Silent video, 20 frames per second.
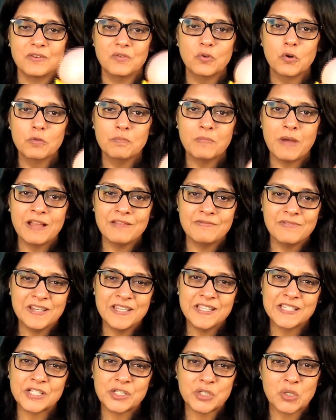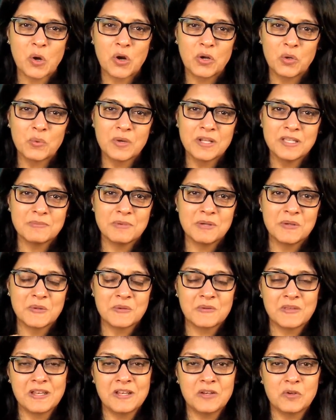Do not buy very short ones,
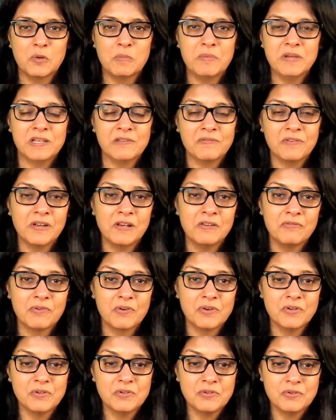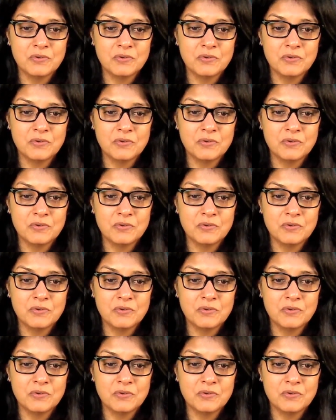because then it will be difficult for you